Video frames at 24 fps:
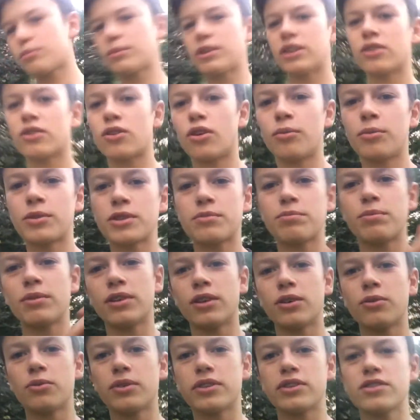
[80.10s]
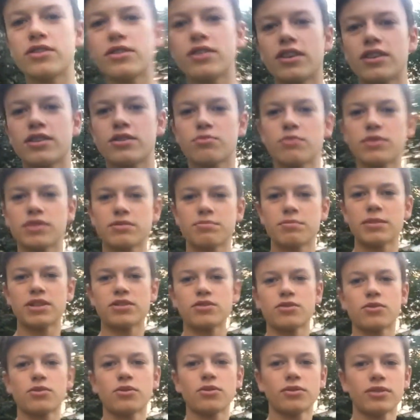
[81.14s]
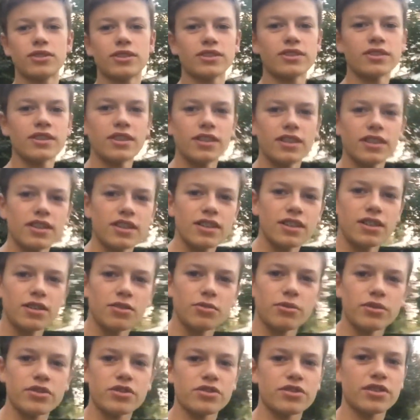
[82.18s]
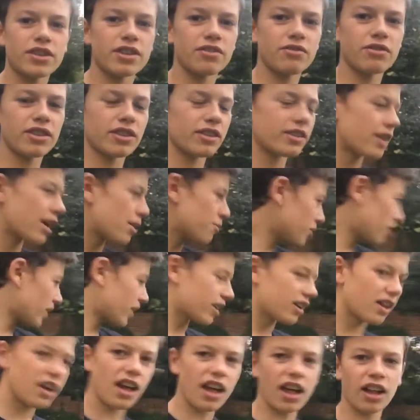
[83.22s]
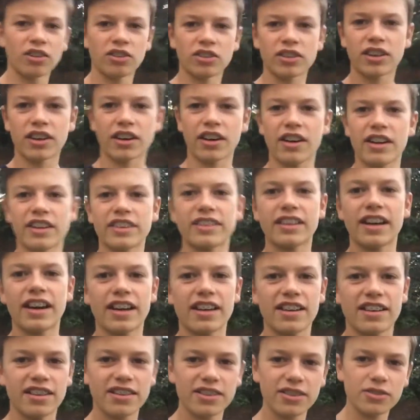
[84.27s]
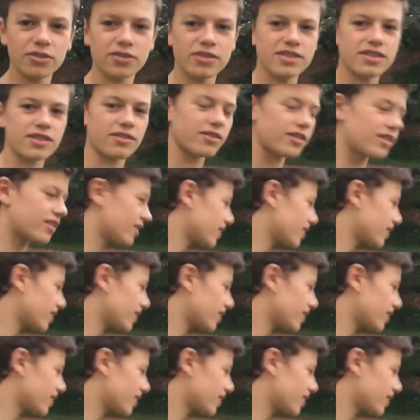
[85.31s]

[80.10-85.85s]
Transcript: me in the comments below what you guys want me to call it. We should give it a name like El Grande or something